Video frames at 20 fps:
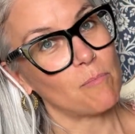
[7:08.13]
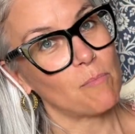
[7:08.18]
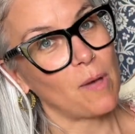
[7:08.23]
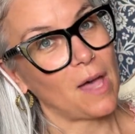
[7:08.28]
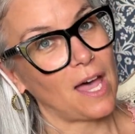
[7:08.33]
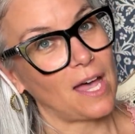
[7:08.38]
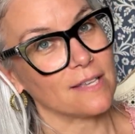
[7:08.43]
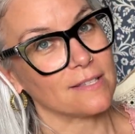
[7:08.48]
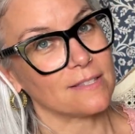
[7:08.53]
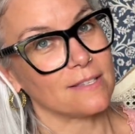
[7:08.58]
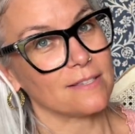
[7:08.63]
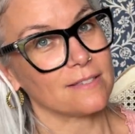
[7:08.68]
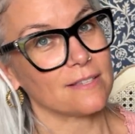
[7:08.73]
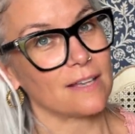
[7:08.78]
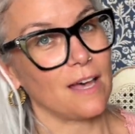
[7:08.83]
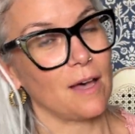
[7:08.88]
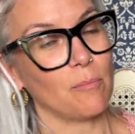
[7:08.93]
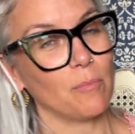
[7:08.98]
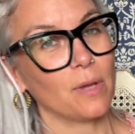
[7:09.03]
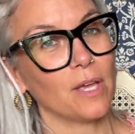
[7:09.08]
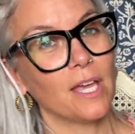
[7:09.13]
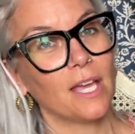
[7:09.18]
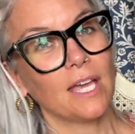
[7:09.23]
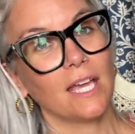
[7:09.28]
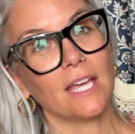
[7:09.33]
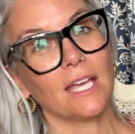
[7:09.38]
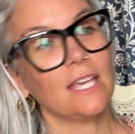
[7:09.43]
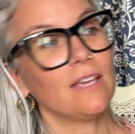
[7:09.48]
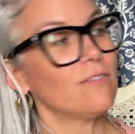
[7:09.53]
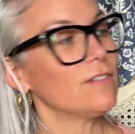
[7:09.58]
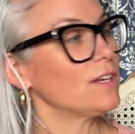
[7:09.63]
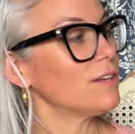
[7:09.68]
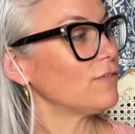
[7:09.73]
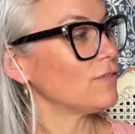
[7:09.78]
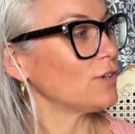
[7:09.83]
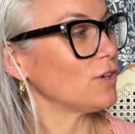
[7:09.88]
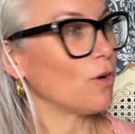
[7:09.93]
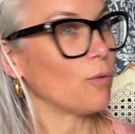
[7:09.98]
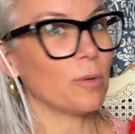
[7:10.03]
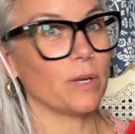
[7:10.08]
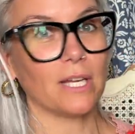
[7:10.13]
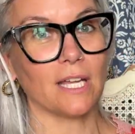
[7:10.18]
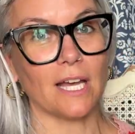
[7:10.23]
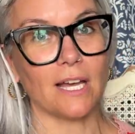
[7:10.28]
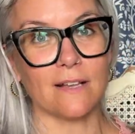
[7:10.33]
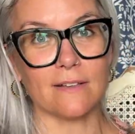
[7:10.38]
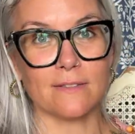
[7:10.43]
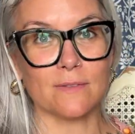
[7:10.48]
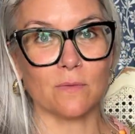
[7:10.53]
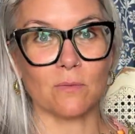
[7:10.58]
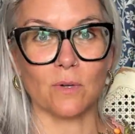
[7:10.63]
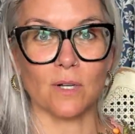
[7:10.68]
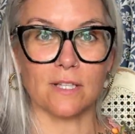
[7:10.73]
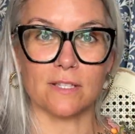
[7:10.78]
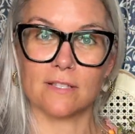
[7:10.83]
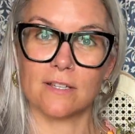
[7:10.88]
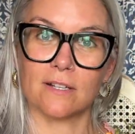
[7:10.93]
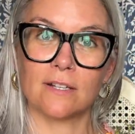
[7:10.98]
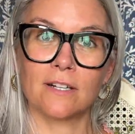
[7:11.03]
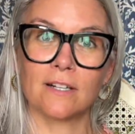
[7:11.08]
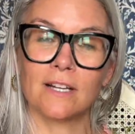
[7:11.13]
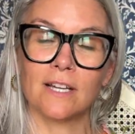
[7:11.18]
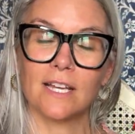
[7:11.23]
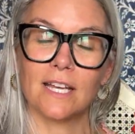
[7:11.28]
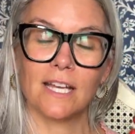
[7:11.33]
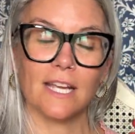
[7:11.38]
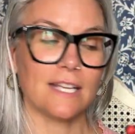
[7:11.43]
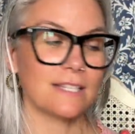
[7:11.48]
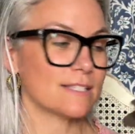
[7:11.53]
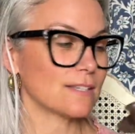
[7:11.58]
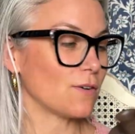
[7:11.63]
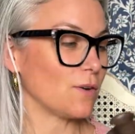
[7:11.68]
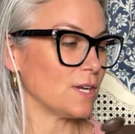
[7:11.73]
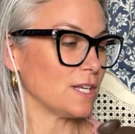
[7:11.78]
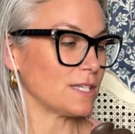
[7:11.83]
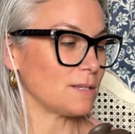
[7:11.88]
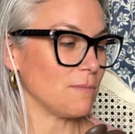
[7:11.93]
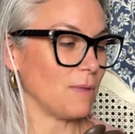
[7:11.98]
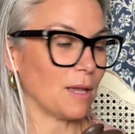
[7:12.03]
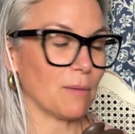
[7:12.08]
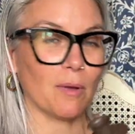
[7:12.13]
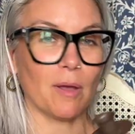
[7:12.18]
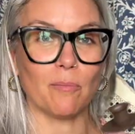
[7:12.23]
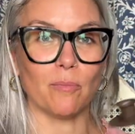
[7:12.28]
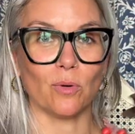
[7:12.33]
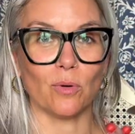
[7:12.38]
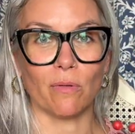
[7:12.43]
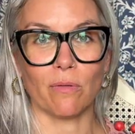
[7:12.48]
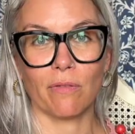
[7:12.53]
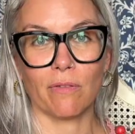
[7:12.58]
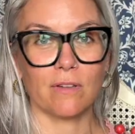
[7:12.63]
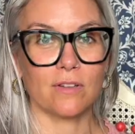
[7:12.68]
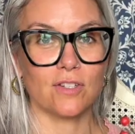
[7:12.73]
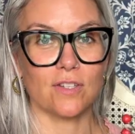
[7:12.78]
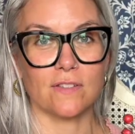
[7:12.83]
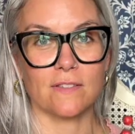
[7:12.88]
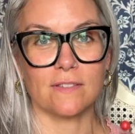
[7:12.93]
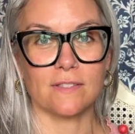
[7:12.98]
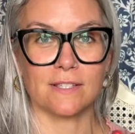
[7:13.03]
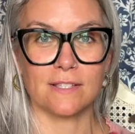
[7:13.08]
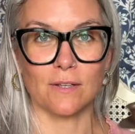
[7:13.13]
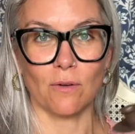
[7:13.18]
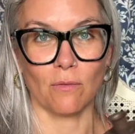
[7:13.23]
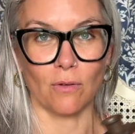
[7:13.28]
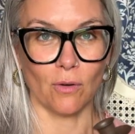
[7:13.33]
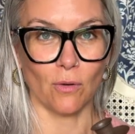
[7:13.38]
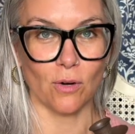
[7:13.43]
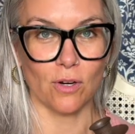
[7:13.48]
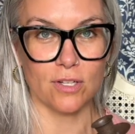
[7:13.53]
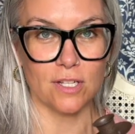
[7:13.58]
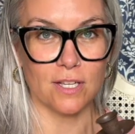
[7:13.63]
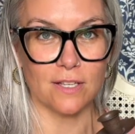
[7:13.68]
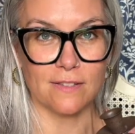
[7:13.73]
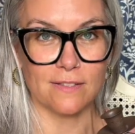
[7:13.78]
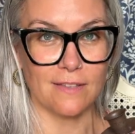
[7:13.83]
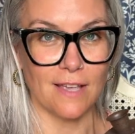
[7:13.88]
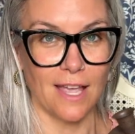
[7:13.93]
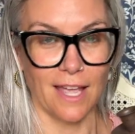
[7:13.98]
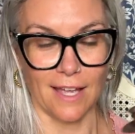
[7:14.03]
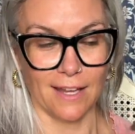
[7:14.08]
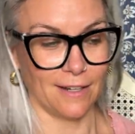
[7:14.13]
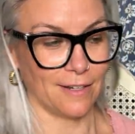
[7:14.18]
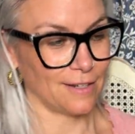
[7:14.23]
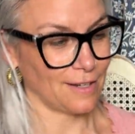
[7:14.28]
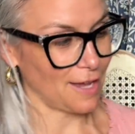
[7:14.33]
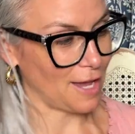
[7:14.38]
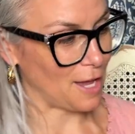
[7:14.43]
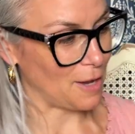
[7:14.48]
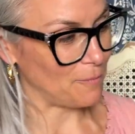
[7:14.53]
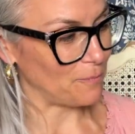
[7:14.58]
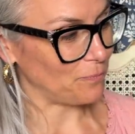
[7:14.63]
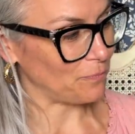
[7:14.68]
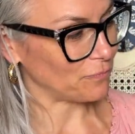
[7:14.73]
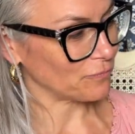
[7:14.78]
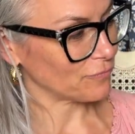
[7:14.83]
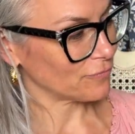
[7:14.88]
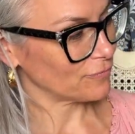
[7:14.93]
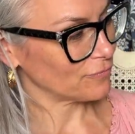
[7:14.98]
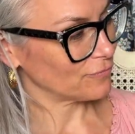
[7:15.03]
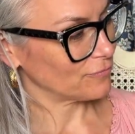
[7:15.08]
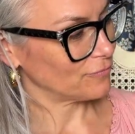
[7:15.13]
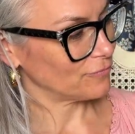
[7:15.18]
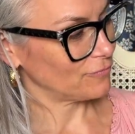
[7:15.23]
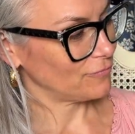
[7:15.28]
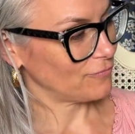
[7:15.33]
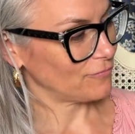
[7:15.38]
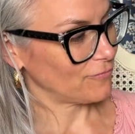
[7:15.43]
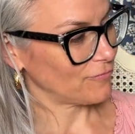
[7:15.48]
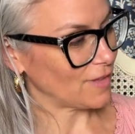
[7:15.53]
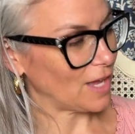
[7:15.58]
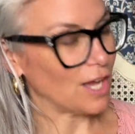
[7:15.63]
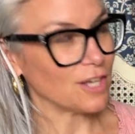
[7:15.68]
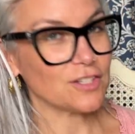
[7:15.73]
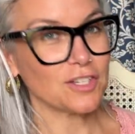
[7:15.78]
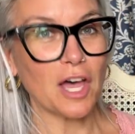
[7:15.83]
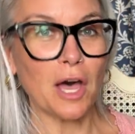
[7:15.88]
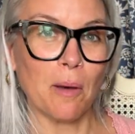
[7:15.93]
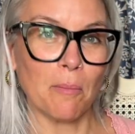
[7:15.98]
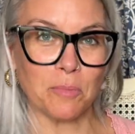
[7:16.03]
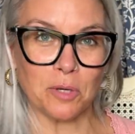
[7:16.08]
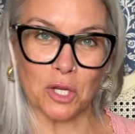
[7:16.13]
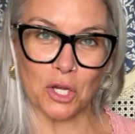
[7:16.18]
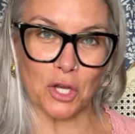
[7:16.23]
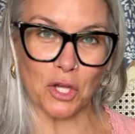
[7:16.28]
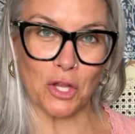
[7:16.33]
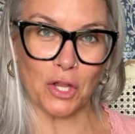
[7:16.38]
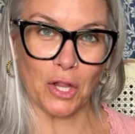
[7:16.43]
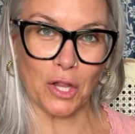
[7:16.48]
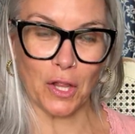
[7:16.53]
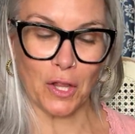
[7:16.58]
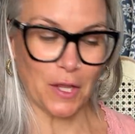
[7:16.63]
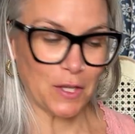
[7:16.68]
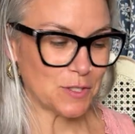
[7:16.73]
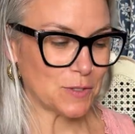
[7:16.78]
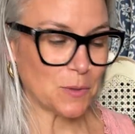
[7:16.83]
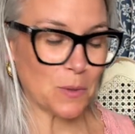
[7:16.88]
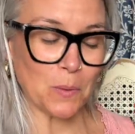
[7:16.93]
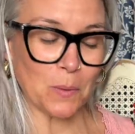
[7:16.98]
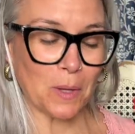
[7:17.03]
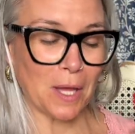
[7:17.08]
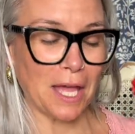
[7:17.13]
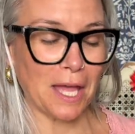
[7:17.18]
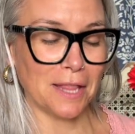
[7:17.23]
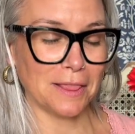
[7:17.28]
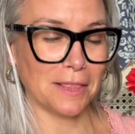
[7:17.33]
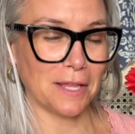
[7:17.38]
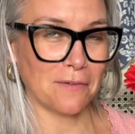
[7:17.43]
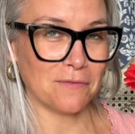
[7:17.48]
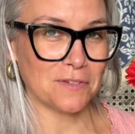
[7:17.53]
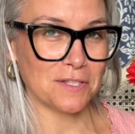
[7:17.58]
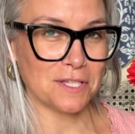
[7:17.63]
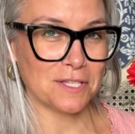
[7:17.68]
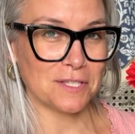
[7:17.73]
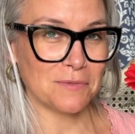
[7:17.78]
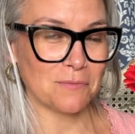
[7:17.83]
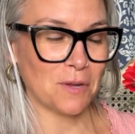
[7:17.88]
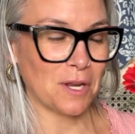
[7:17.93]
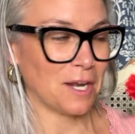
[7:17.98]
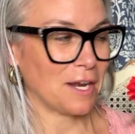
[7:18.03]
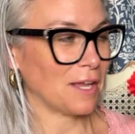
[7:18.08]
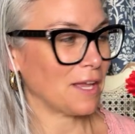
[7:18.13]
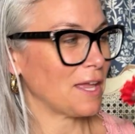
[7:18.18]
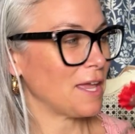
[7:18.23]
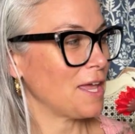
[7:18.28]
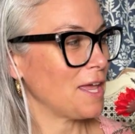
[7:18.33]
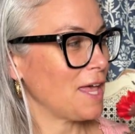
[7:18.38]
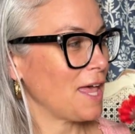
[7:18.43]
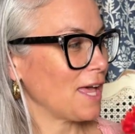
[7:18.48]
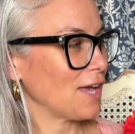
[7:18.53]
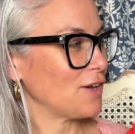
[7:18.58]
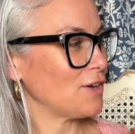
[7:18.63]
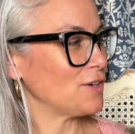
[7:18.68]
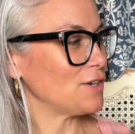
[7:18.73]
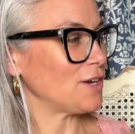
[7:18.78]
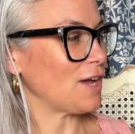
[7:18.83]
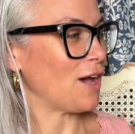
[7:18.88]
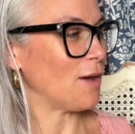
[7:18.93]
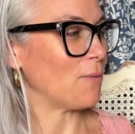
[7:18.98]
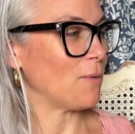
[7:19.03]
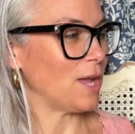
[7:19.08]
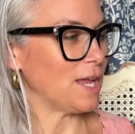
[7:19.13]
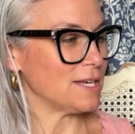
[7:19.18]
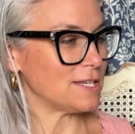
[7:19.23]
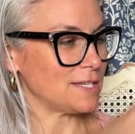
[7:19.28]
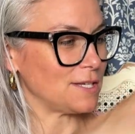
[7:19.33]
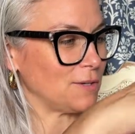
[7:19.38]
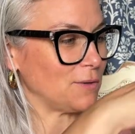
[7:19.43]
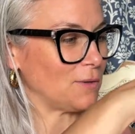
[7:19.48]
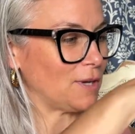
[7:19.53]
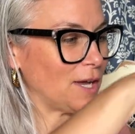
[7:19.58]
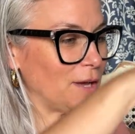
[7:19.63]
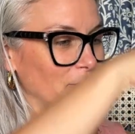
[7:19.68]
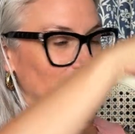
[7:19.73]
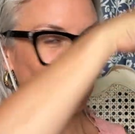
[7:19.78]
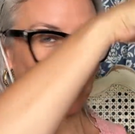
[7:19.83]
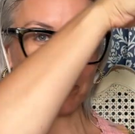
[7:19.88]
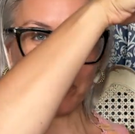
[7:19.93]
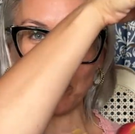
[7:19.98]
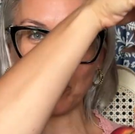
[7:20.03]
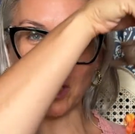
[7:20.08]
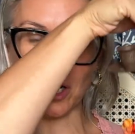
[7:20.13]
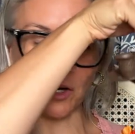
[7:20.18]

pass this up. Even if nobody else wants her, it's going to make my booth just so gorgeous and autumnal. So I loved this one. Could not wait to bring